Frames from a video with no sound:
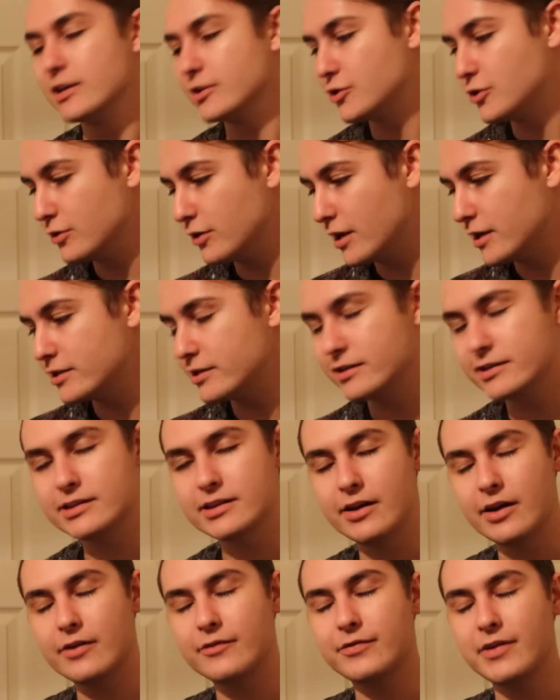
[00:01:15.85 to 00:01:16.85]
200,
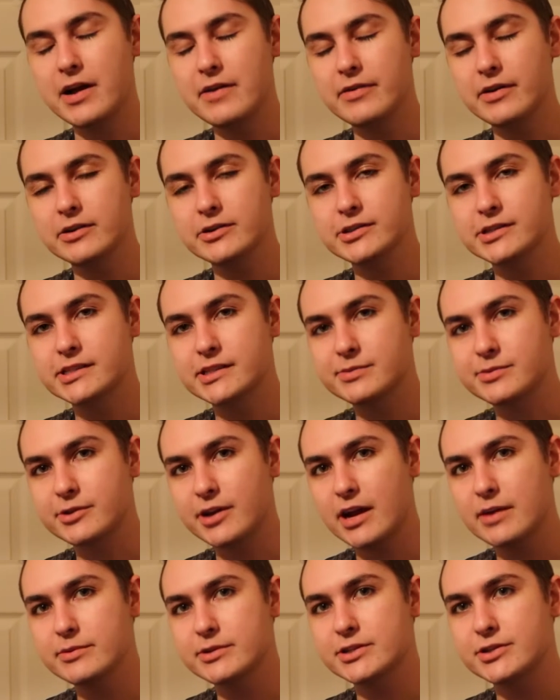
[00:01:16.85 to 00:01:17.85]
uh, 500
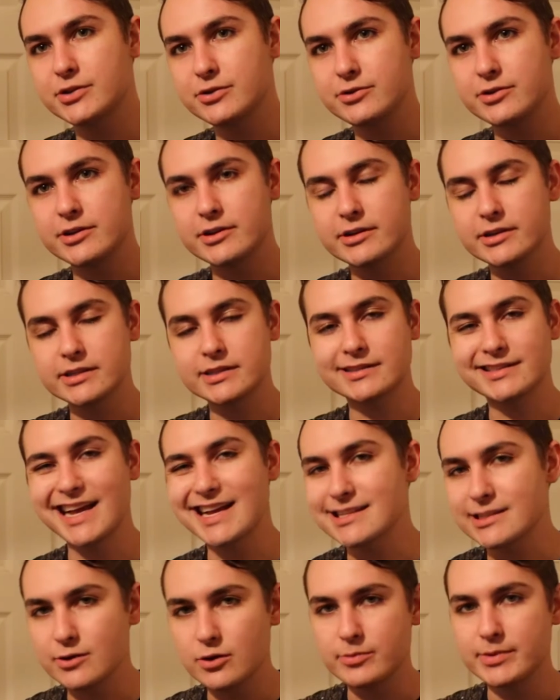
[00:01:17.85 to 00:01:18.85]
subscribers, two years,
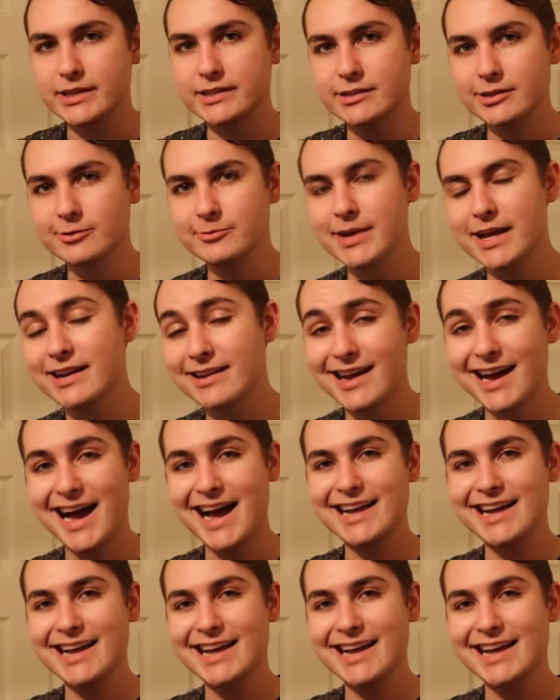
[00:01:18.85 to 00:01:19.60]
that's no big deal, man.